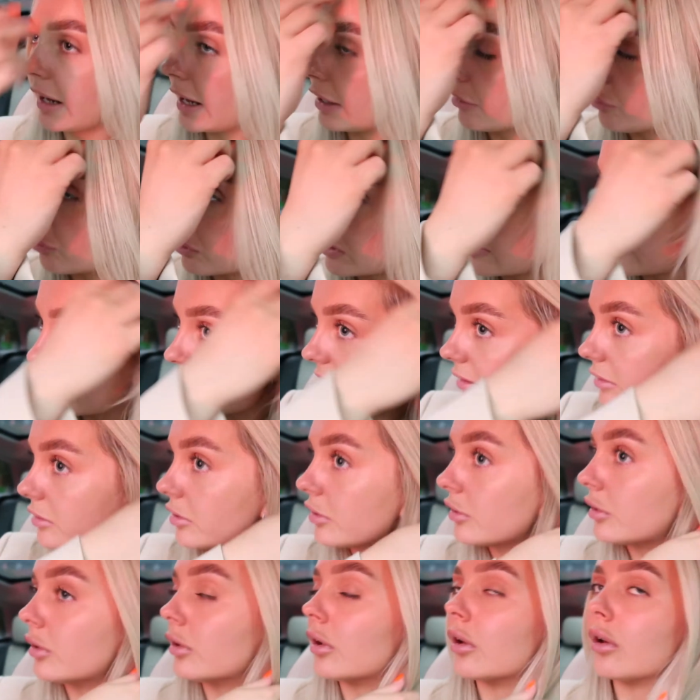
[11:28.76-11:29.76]
I just said
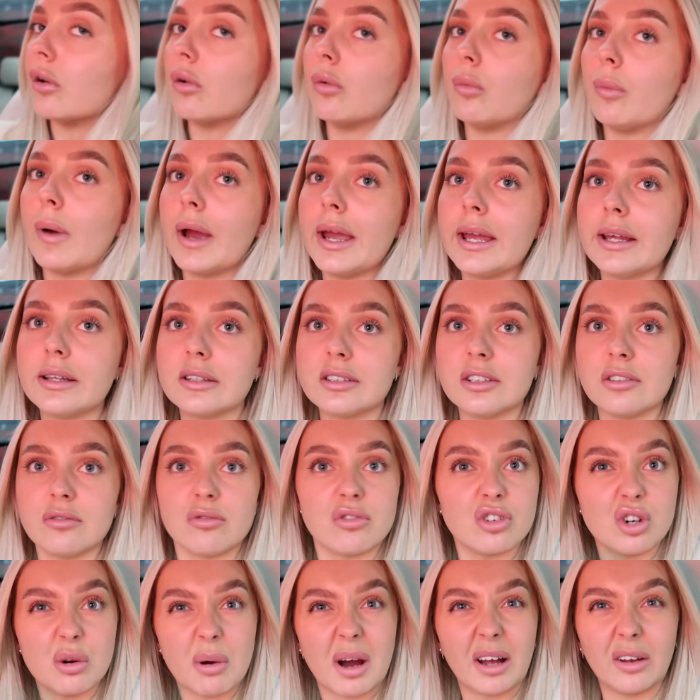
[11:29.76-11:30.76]
to the waiter, do
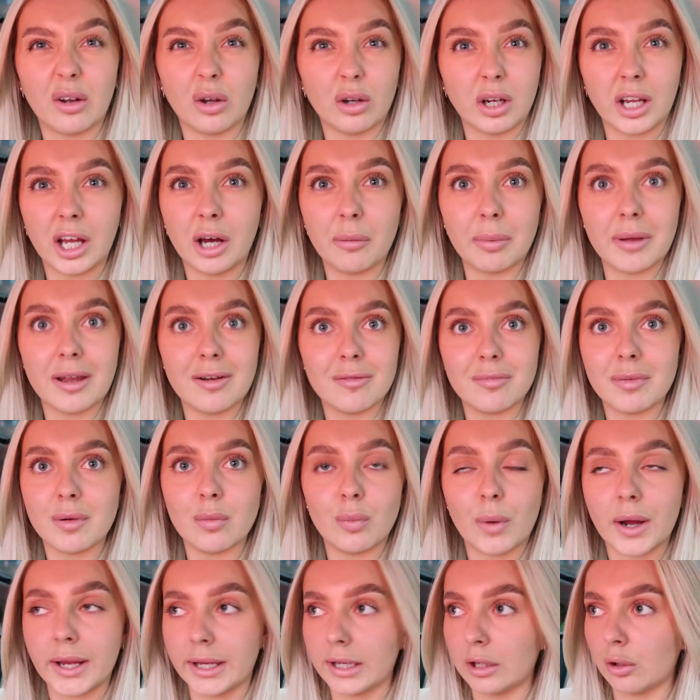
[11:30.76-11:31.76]
you know how long it'll be? We've been
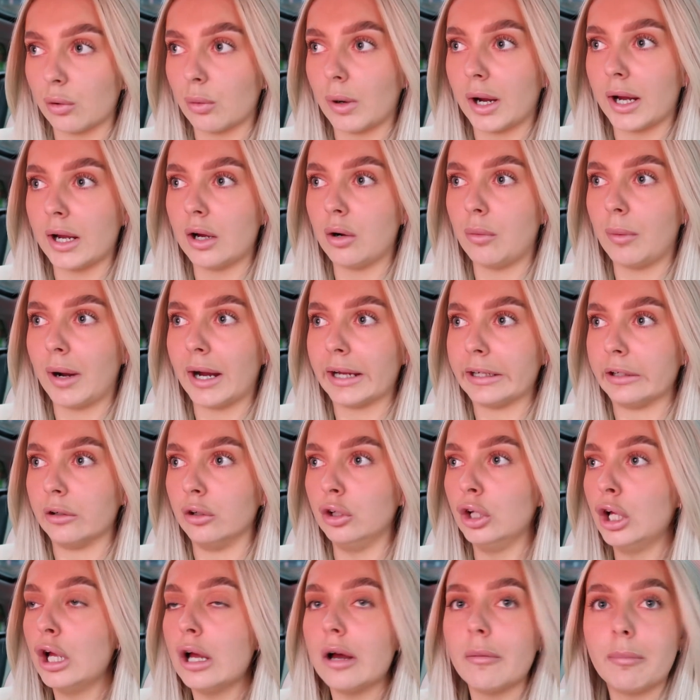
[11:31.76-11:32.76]
waiting quite a
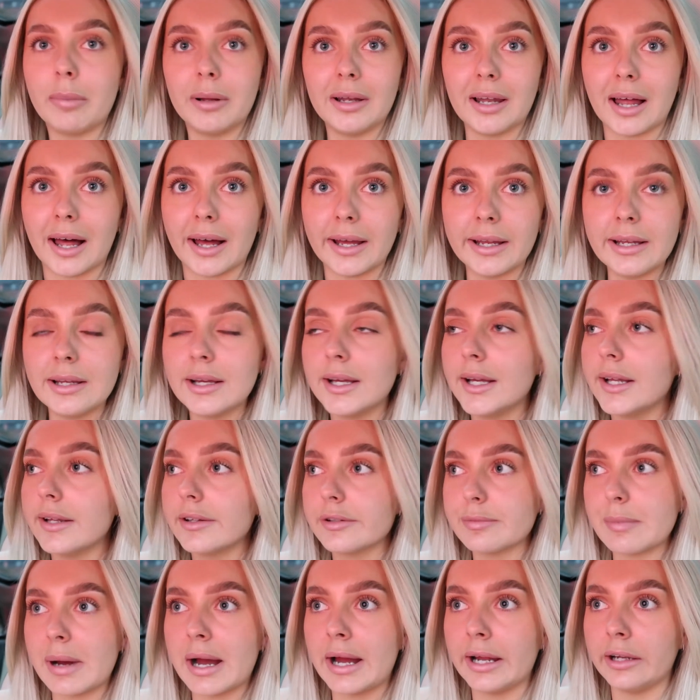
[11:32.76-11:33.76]
while. Polite,
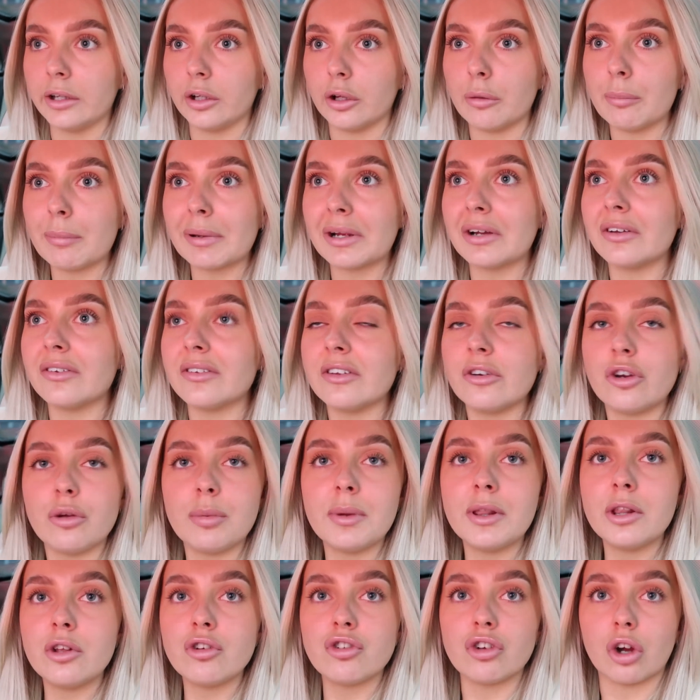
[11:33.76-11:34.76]
smiling, because they're
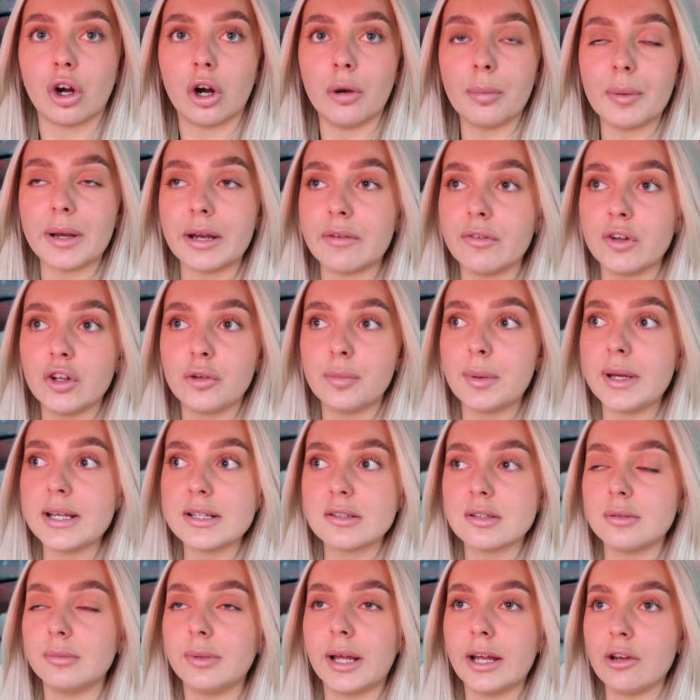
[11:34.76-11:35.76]
doing the job, and if you speak
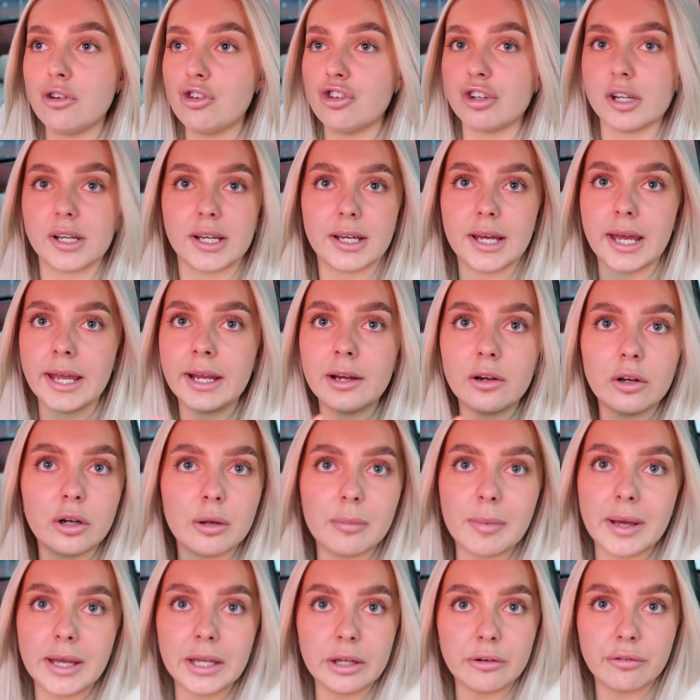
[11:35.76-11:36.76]
to them like shit, it ain't gonna
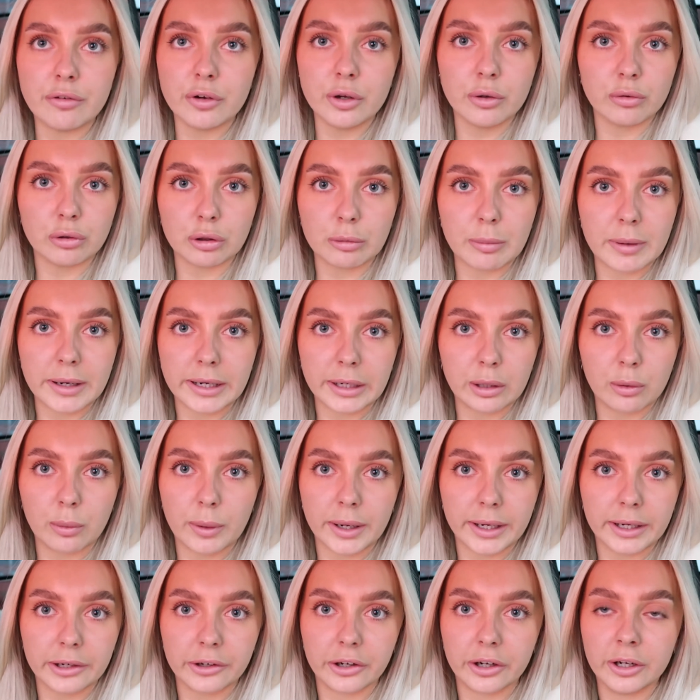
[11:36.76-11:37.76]
make your food come any
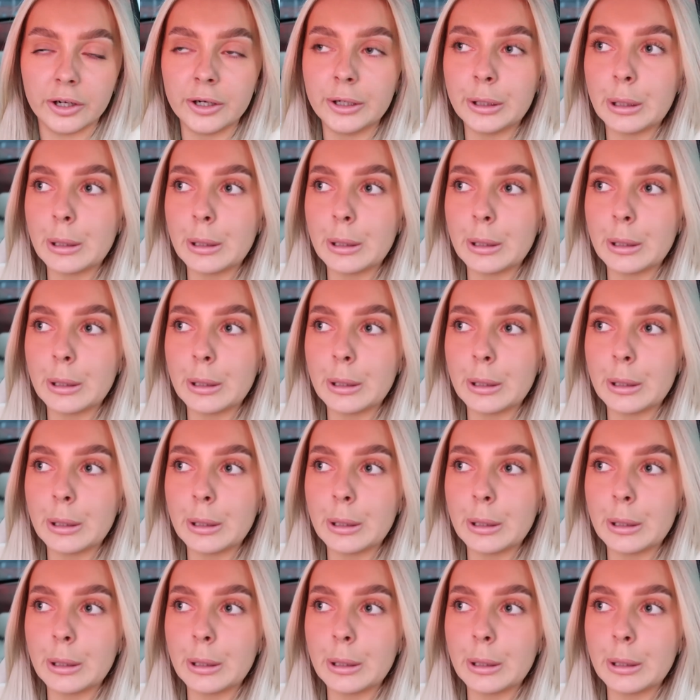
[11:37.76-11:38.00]
quicker.